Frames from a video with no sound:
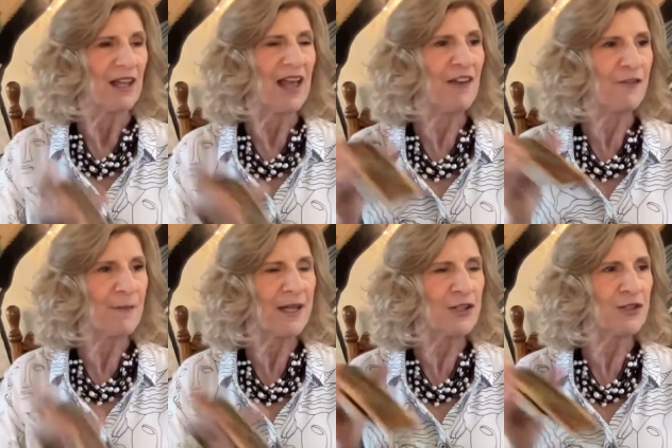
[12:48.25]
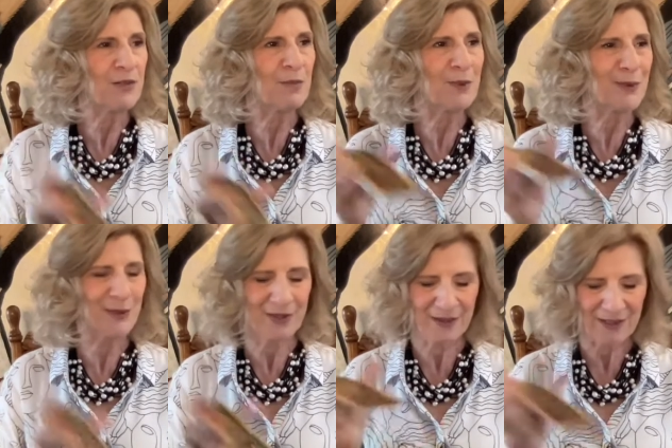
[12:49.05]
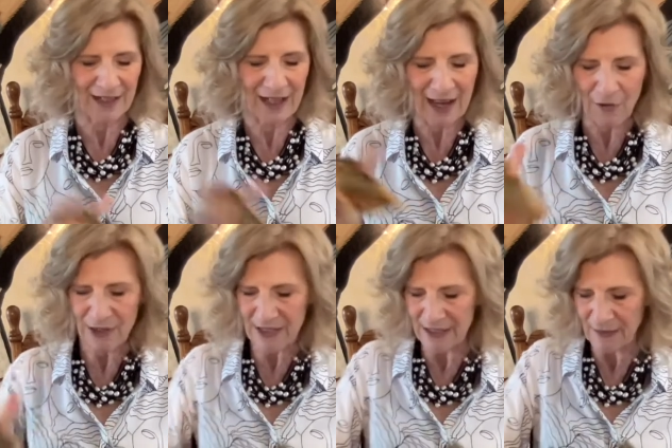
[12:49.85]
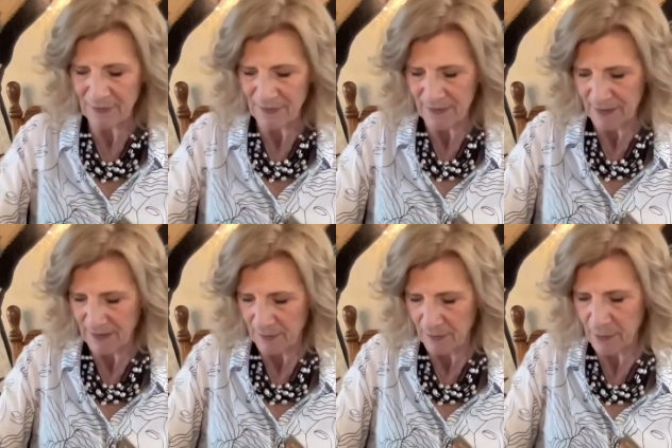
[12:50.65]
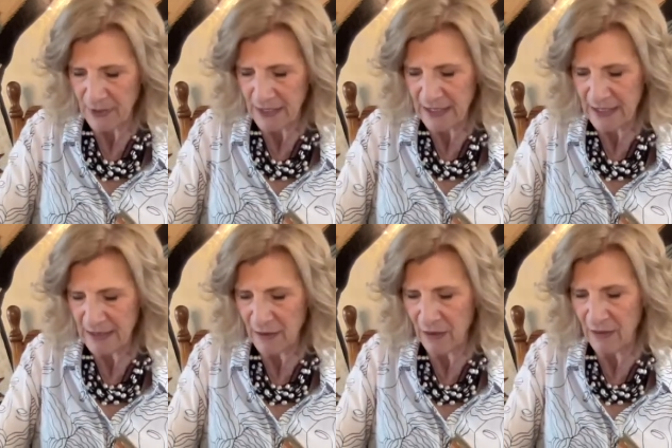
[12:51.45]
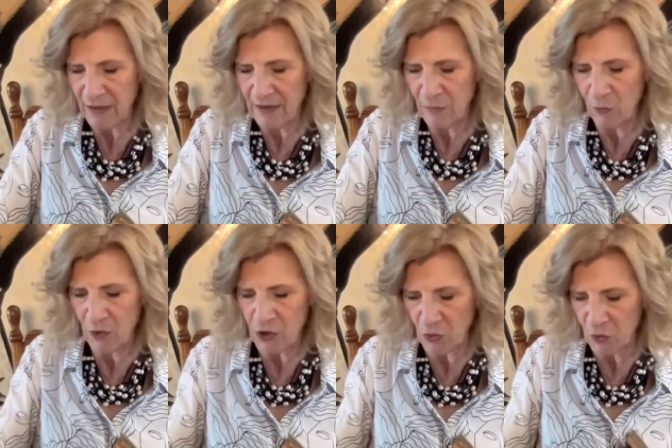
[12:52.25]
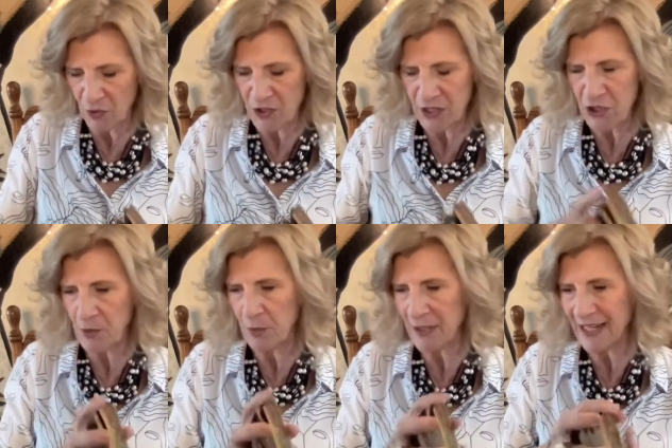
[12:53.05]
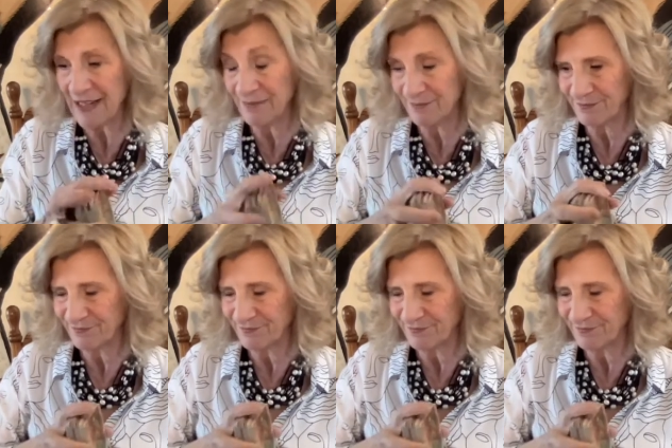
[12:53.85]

Affirmation board, clarity, bringing in what you're wanting to bring in.